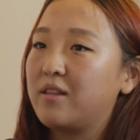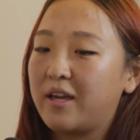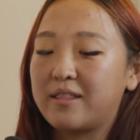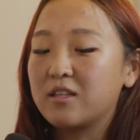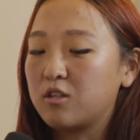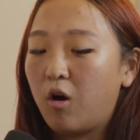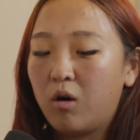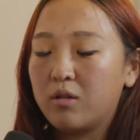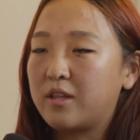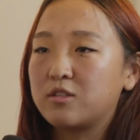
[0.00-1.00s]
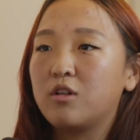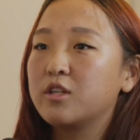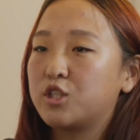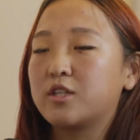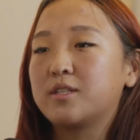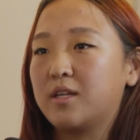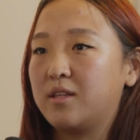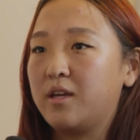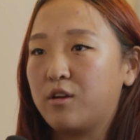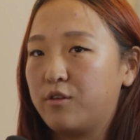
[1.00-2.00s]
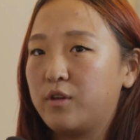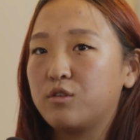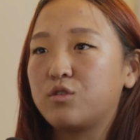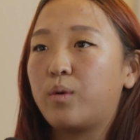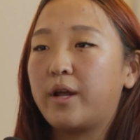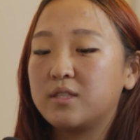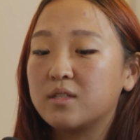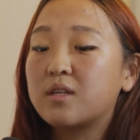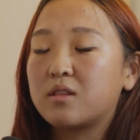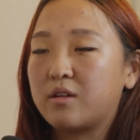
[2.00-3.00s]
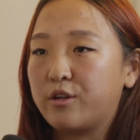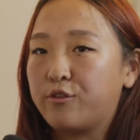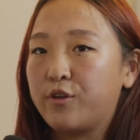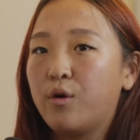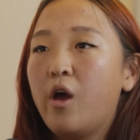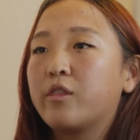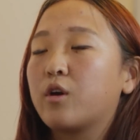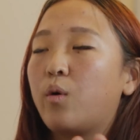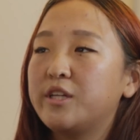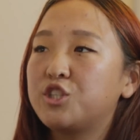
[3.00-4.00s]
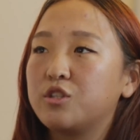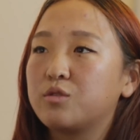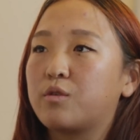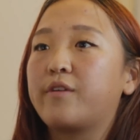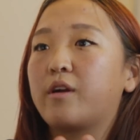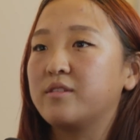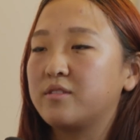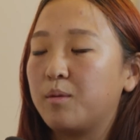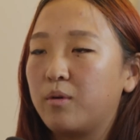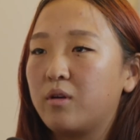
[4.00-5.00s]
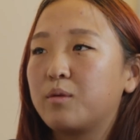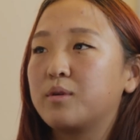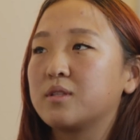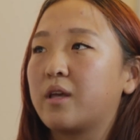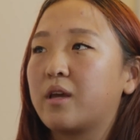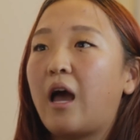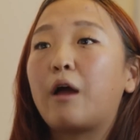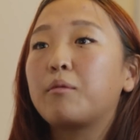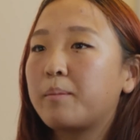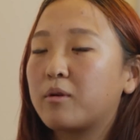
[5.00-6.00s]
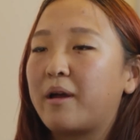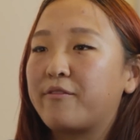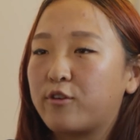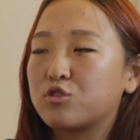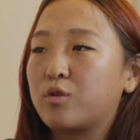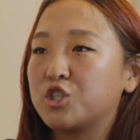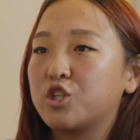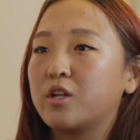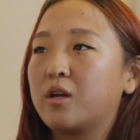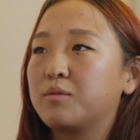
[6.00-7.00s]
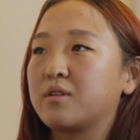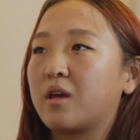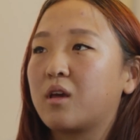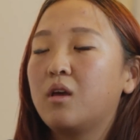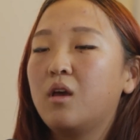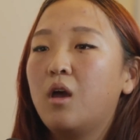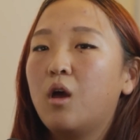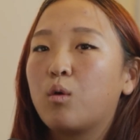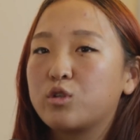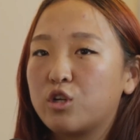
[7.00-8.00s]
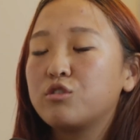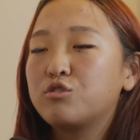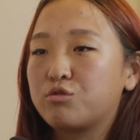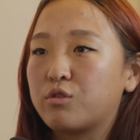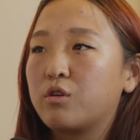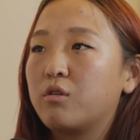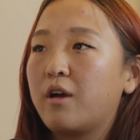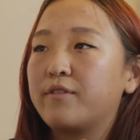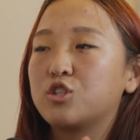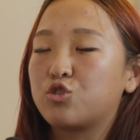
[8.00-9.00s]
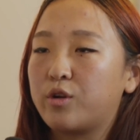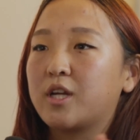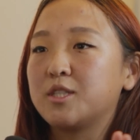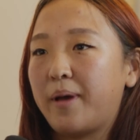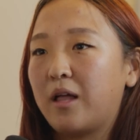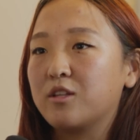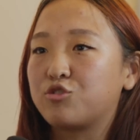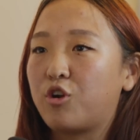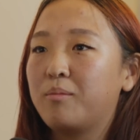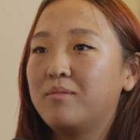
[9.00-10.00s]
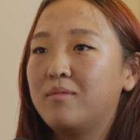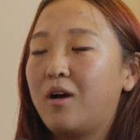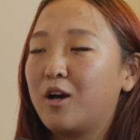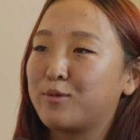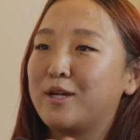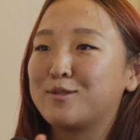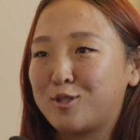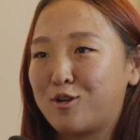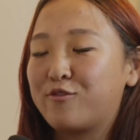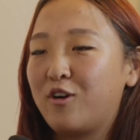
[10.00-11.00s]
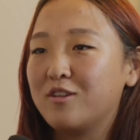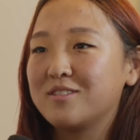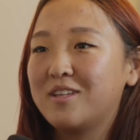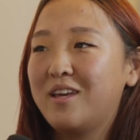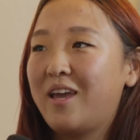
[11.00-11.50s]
Like that's all, that's all it took to get the interview. So when I did get the interview, the questions were very simple. It was like, I remember my first question, it was like, return true if a string is a palindrome, otherwise return false.